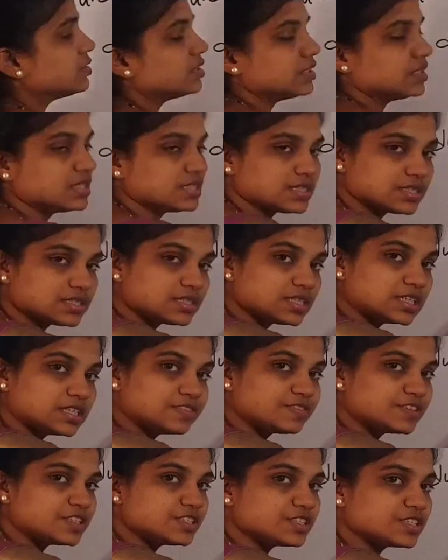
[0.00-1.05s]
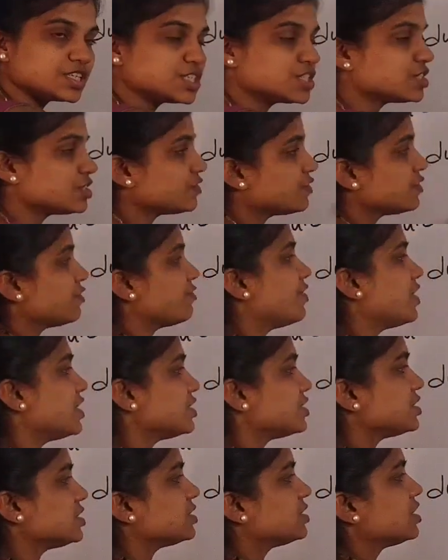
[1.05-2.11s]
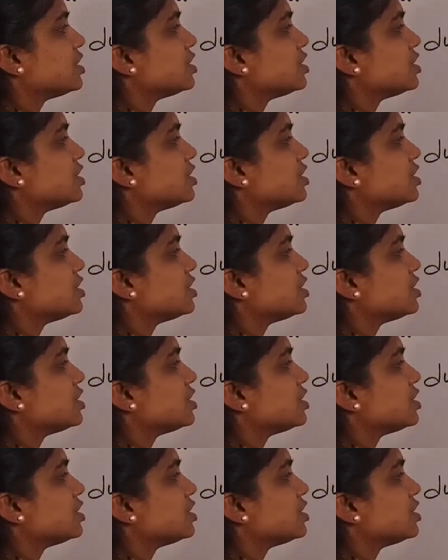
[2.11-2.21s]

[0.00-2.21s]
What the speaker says: this is the differentiation of a function.